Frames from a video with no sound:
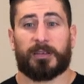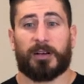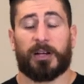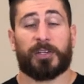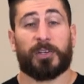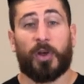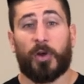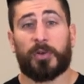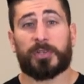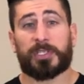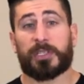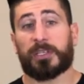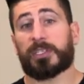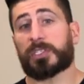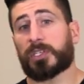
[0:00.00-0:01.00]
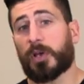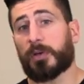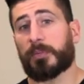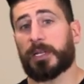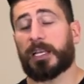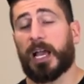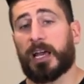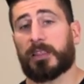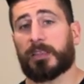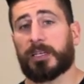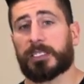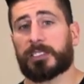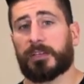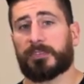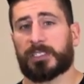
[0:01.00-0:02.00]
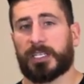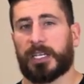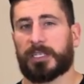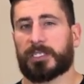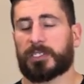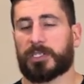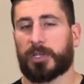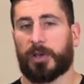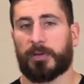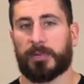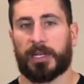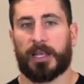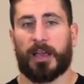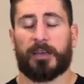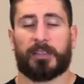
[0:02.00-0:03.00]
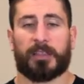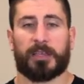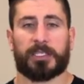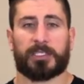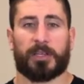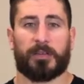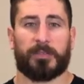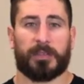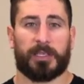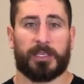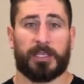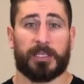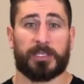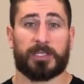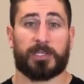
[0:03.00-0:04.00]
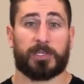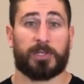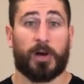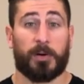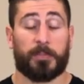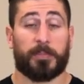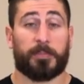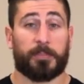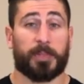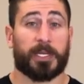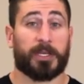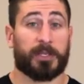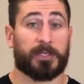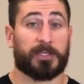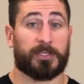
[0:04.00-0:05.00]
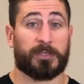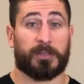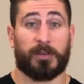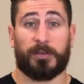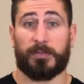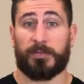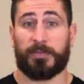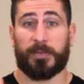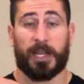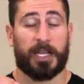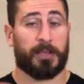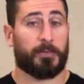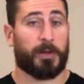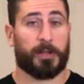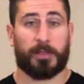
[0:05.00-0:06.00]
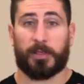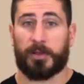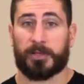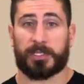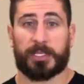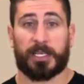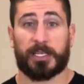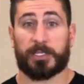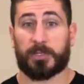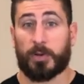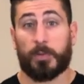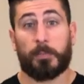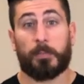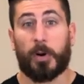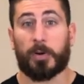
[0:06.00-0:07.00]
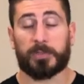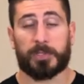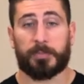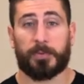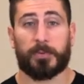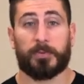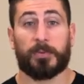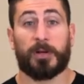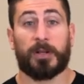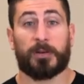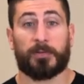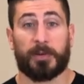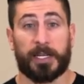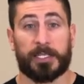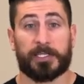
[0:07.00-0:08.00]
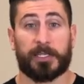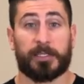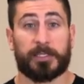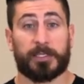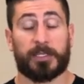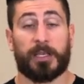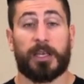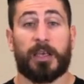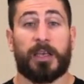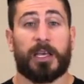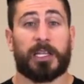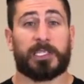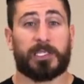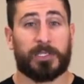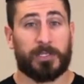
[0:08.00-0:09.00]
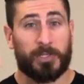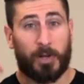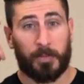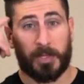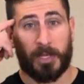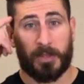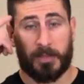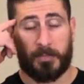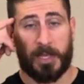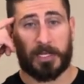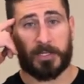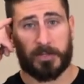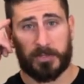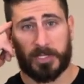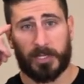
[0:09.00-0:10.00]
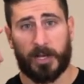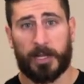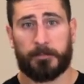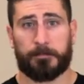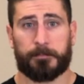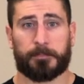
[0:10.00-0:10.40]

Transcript: I know there's so many athletes, I've seen so many athletes over the years stop because of any one of those things or multiple reasons. It's normally on the mental side.